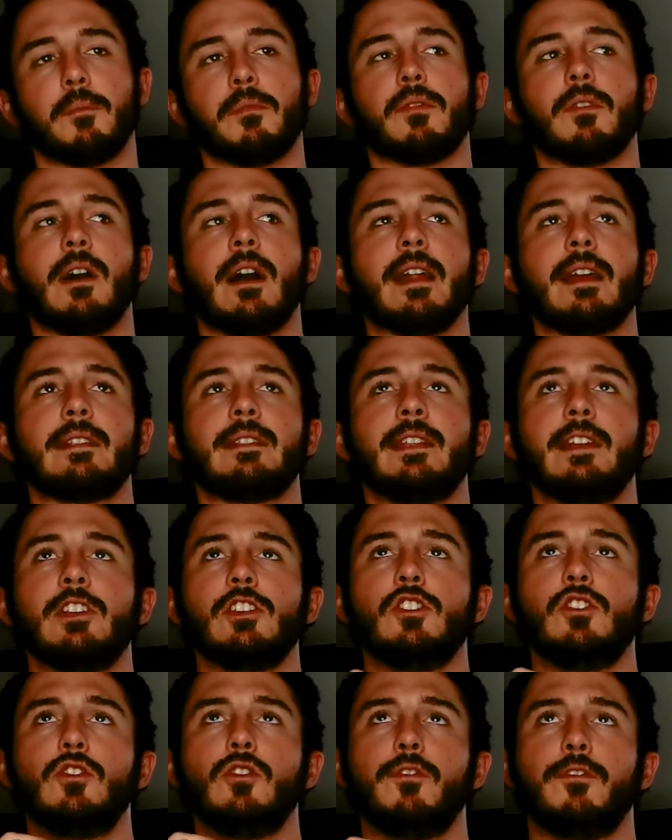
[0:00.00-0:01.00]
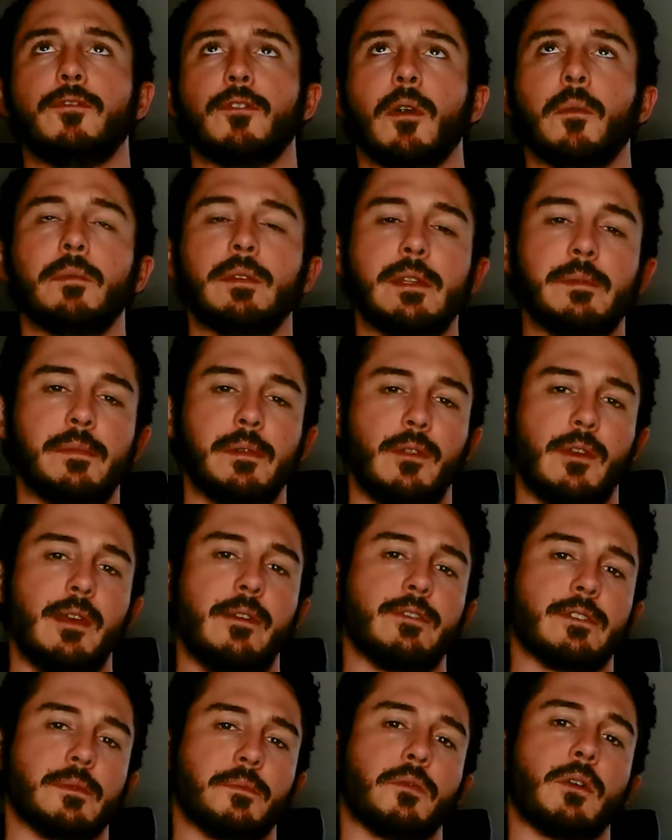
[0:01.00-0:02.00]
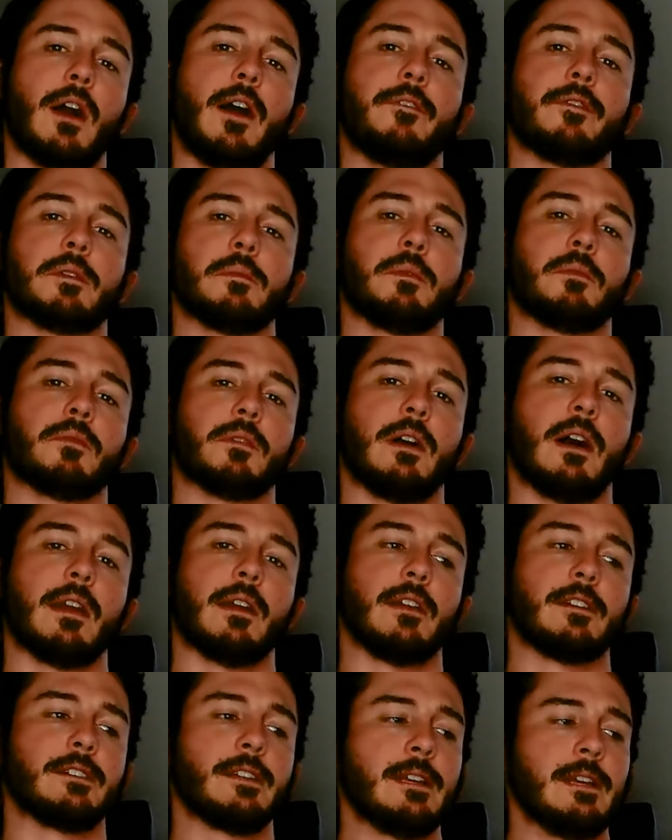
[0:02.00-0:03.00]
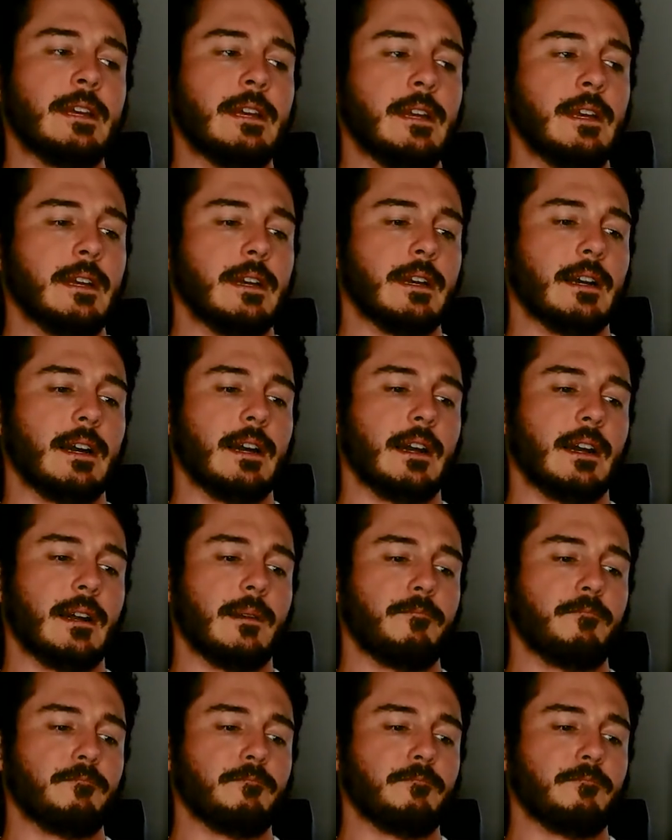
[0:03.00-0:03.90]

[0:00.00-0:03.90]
product that you firmly believe is a profitable product. Now